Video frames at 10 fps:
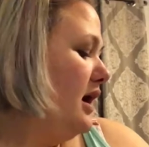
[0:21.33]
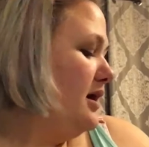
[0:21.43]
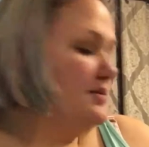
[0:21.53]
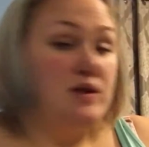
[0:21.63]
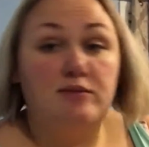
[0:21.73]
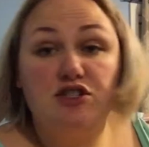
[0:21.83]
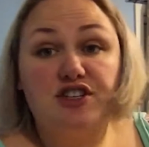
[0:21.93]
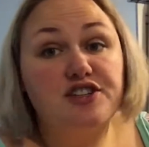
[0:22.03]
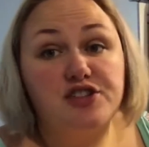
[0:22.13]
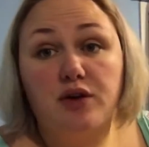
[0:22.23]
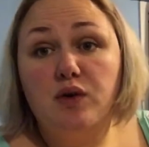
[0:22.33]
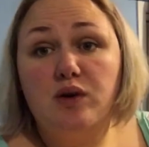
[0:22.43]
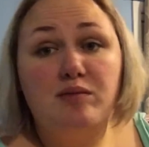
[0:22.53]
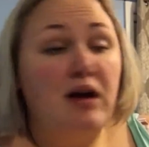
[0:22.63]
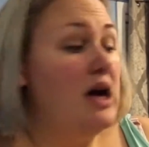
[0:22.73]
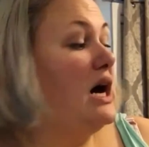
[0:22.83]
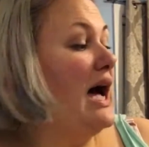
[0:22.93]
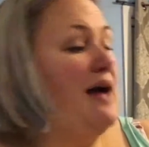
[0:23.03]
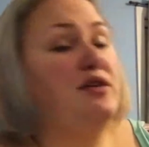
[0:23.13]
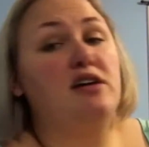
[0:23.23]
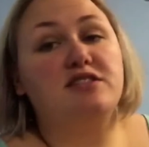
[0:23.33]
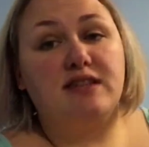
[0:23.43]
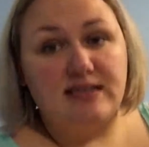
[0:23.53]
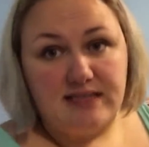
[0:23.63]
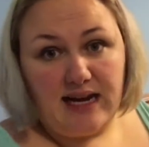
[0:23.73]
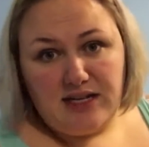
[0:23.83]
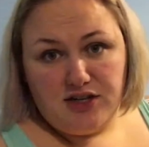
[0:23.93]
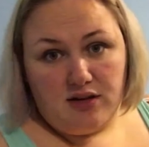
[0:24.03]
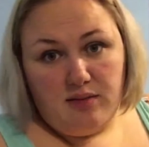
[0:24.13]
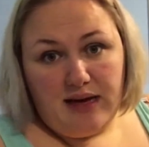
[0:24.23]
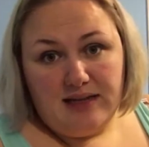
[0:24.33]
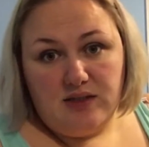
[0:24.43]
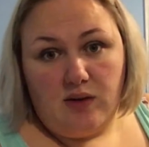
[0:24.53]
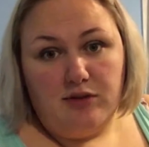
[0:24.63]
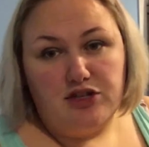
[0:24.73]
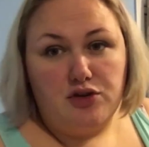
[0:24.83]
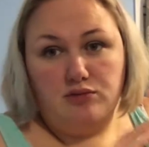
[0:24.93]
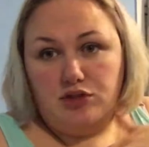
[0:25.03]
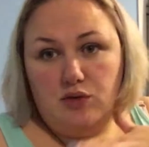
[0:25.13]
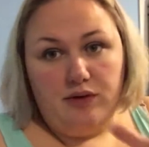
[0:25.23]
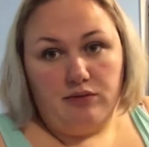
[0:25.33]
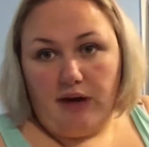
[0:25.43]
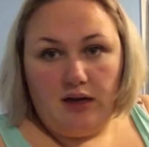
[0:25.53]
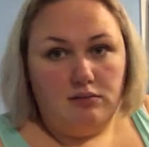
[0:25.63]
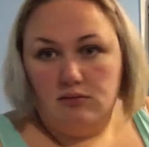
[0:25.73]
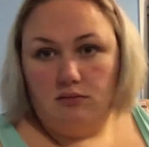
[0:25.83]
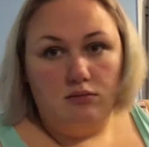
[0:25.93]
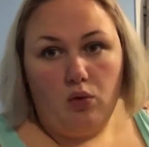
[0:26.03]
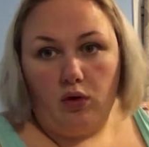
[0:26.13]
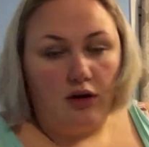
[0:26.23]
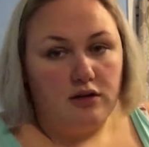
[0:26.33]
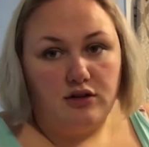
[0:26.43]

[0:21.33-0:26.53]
So I'm just going to show you them. I have it all just kind of stacked here on the bed, so I'm going to show them to you in random order.